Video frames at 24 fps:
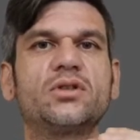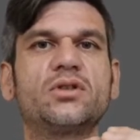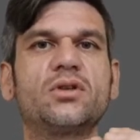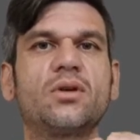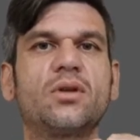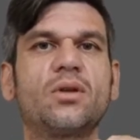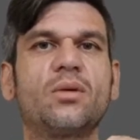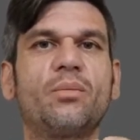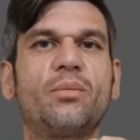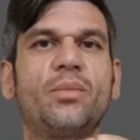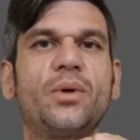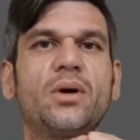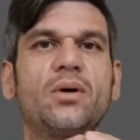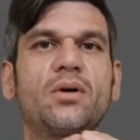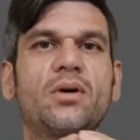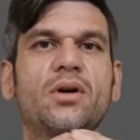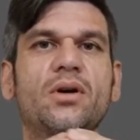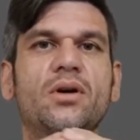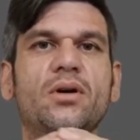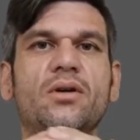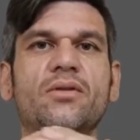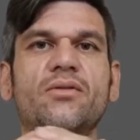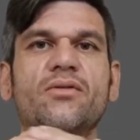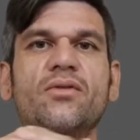So the bell
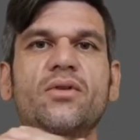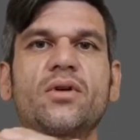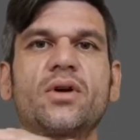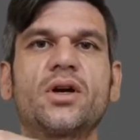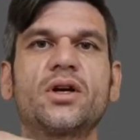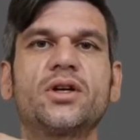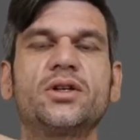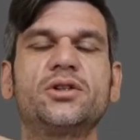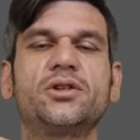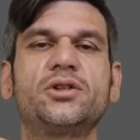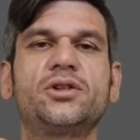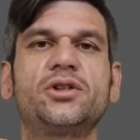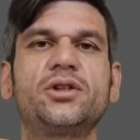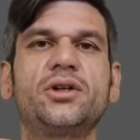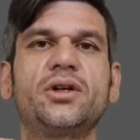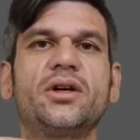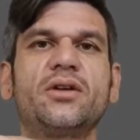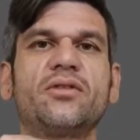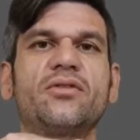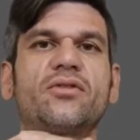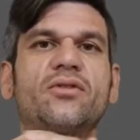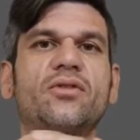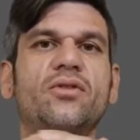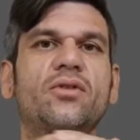curve can
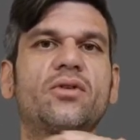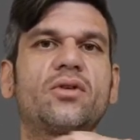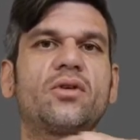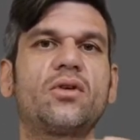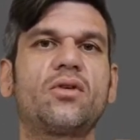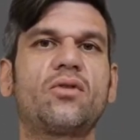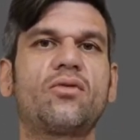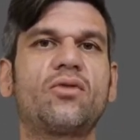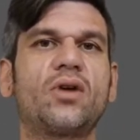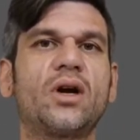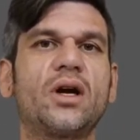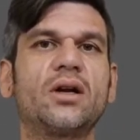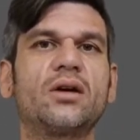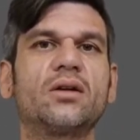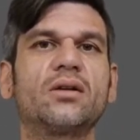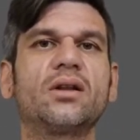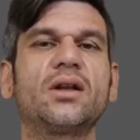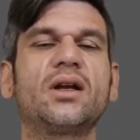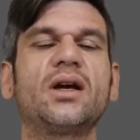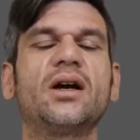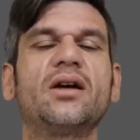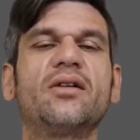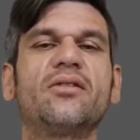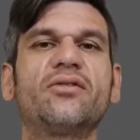shift right or
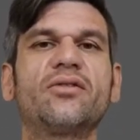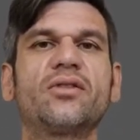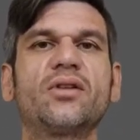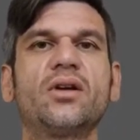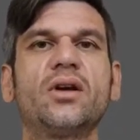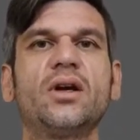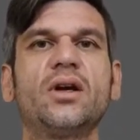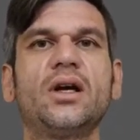left